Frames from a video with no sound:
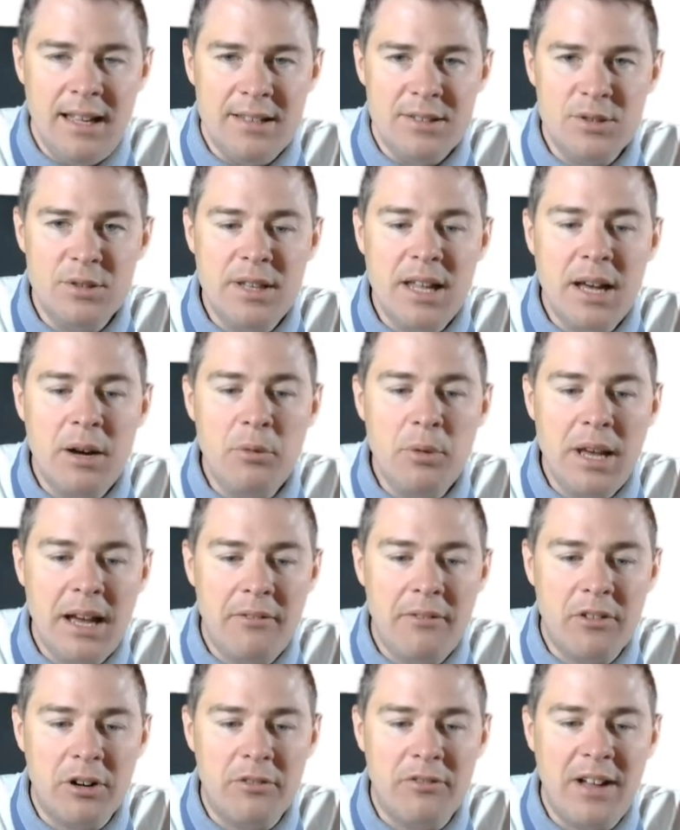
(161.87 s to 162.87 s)
So now we
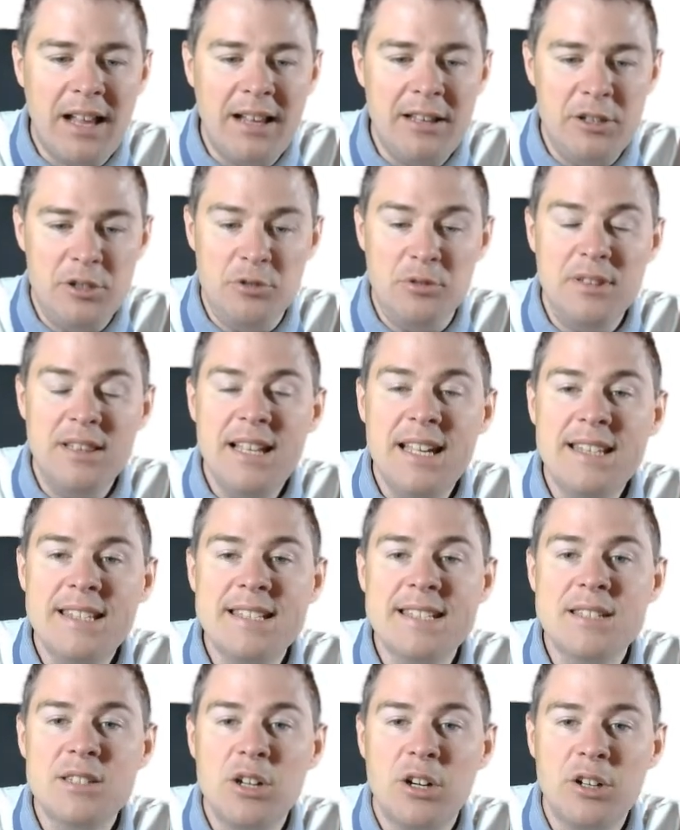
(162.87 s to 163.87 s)
have our value.
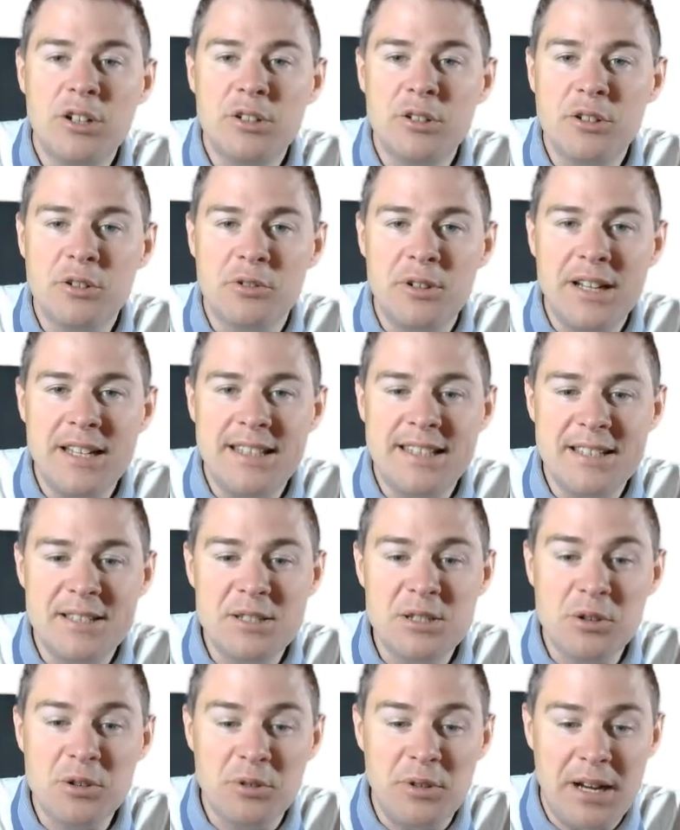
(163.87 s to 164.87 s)
Let's start to create the
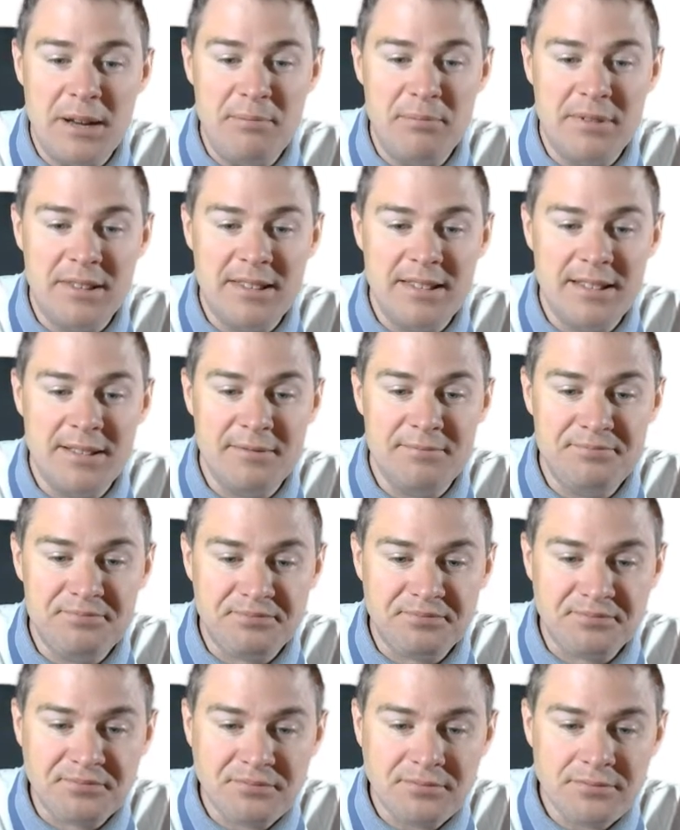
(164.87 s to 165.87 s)
script.
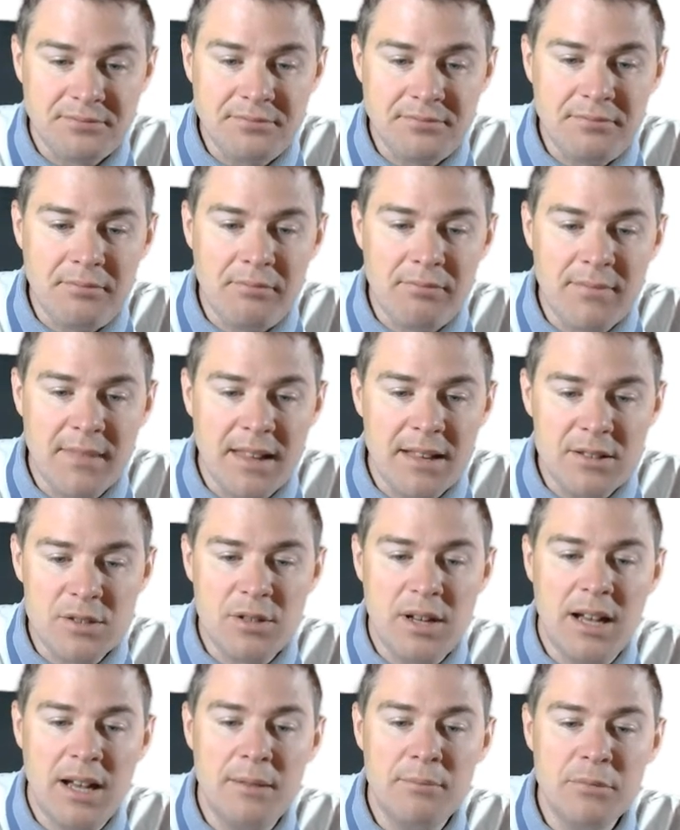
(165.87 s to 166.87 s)

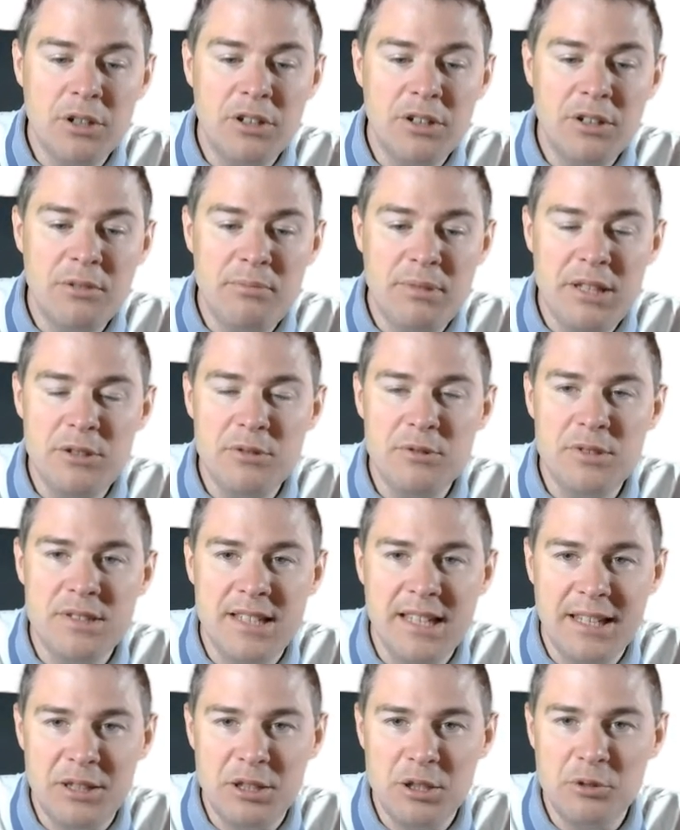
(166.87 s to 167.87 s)
So I'm going to be
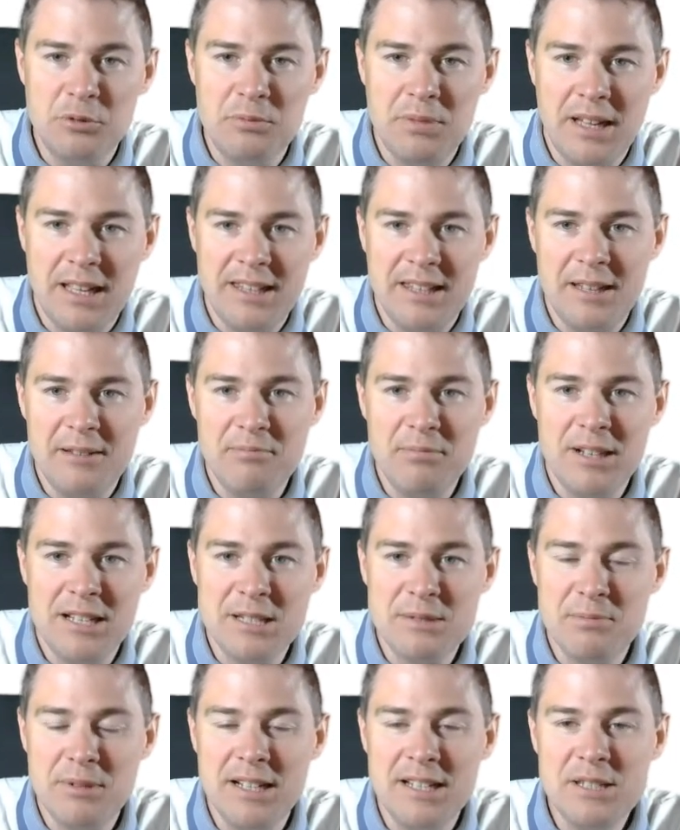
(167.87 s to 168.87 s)
using Notepad++.
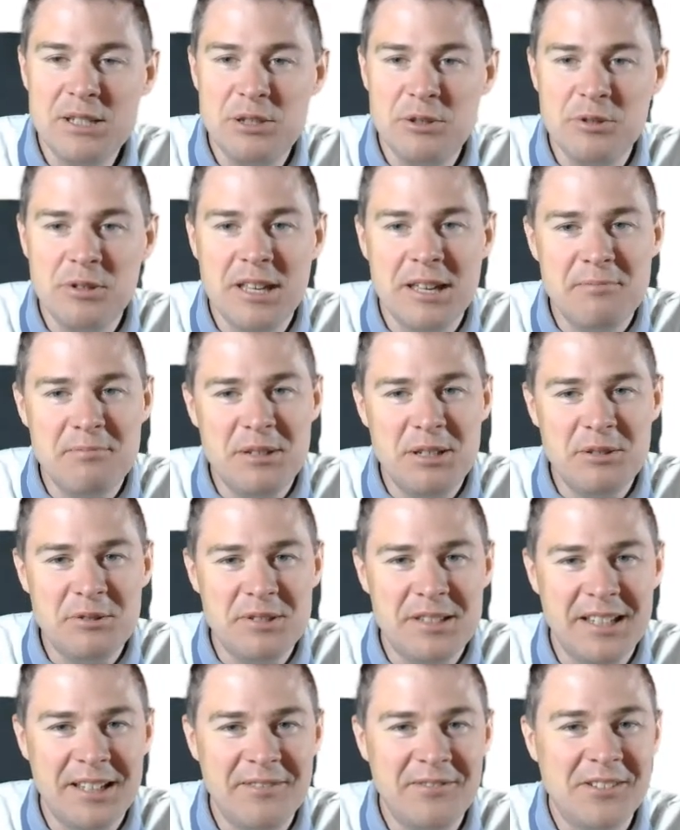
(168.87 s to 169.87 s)
You can be
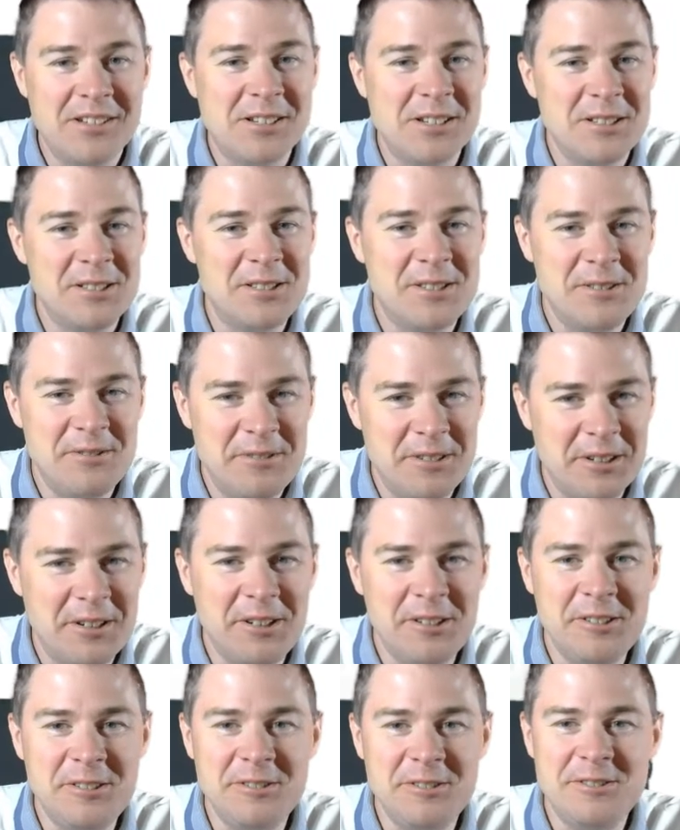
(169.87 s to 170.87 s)
using Visual Studio
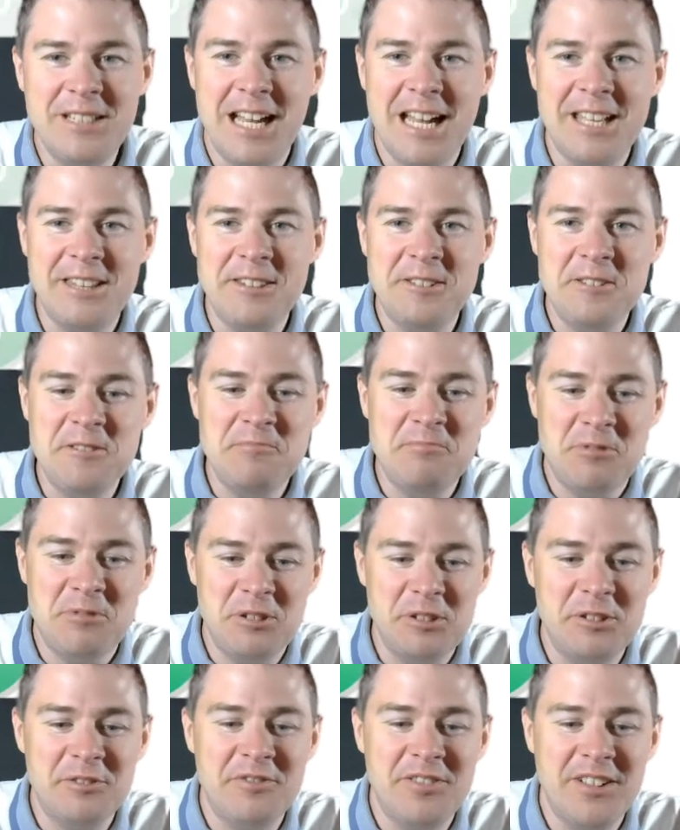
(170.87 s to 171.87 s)
Code, Atom,
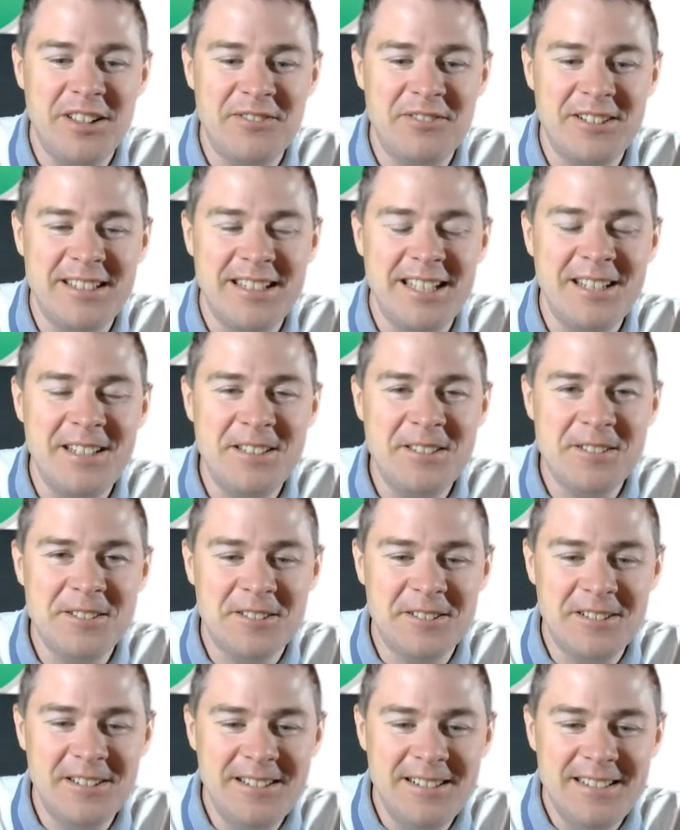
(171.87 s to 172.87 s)
or your favorite
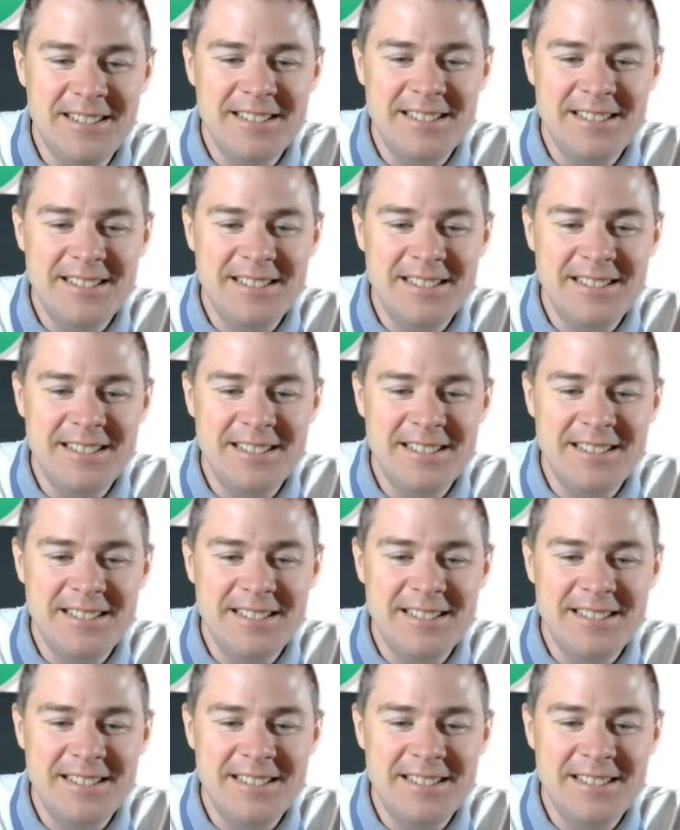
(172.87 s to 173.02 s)
editor.